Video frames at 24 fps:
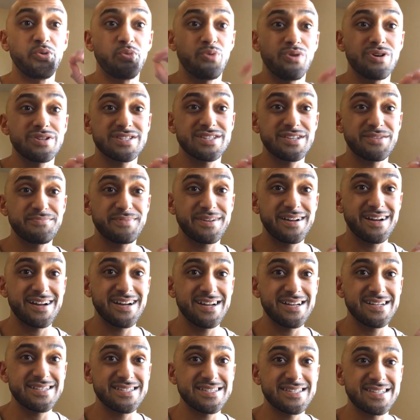What's up,
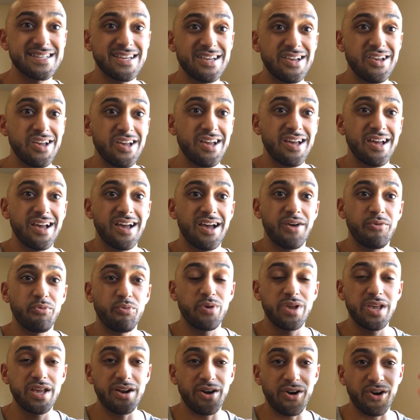guys?
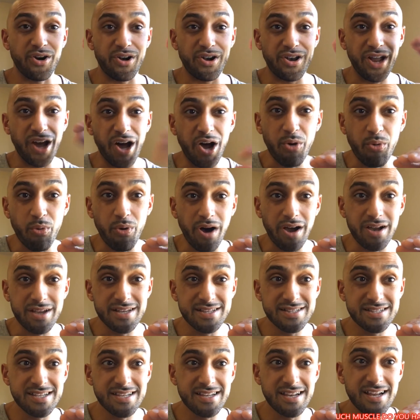We are not
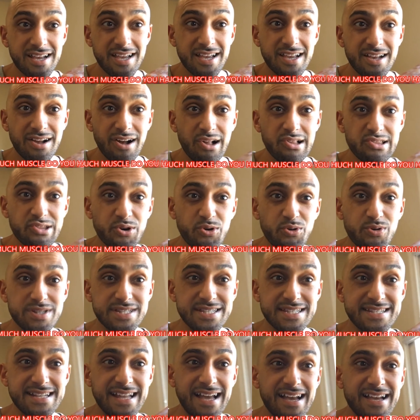walking today, although
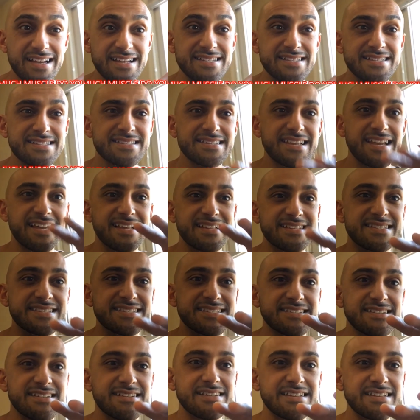it's nice and
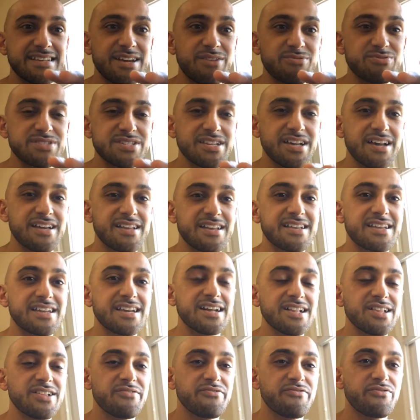sunny outside in
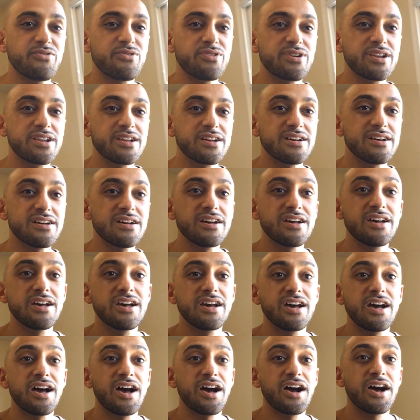California,
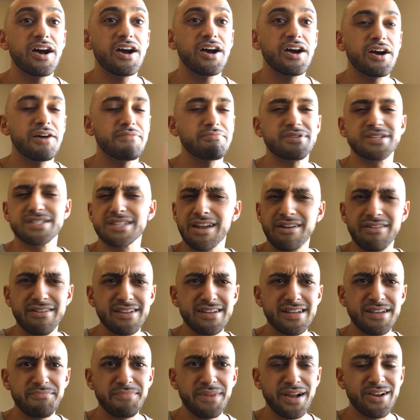because uh, I already
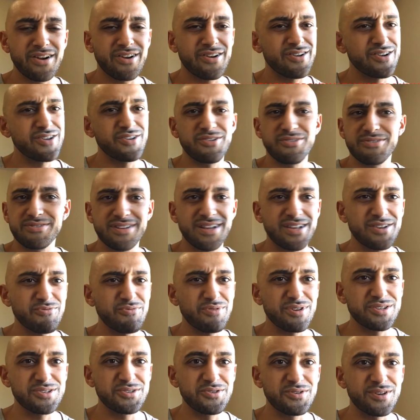did my cardio and I don't
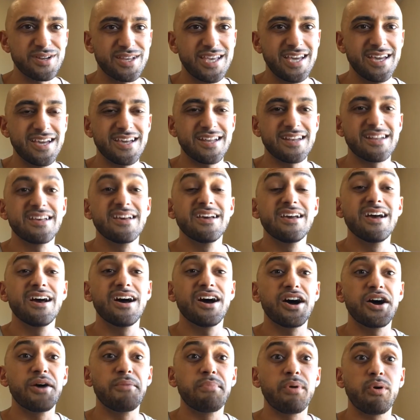want to do it again.
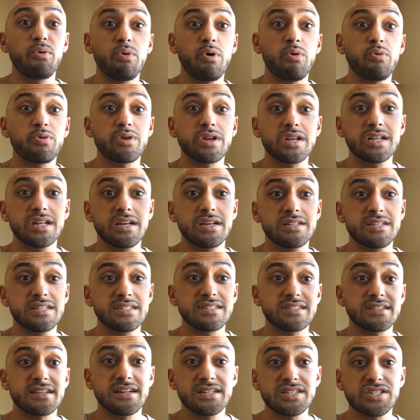Uh, but what we're gonna
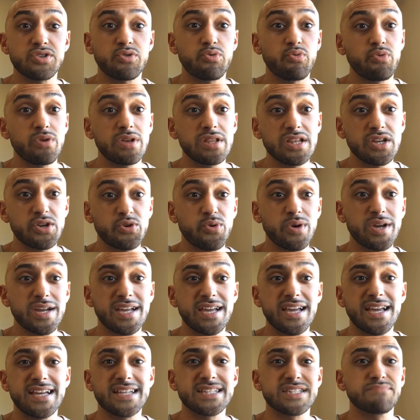discuss really
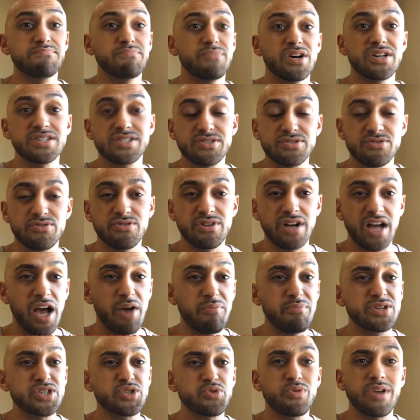quick is muscle, how
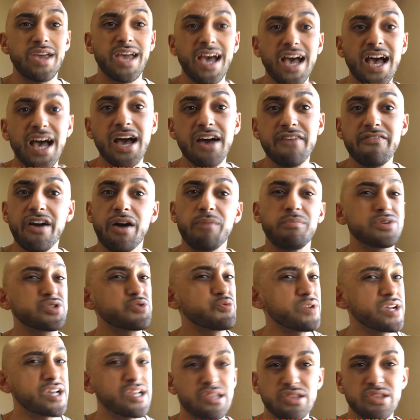much we have, how much
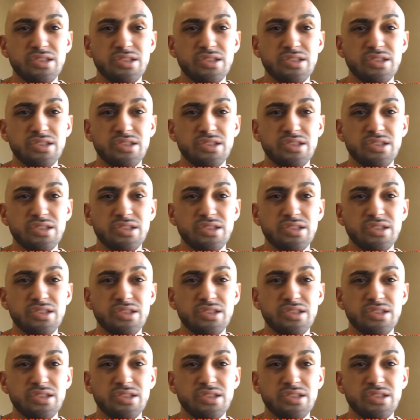we could.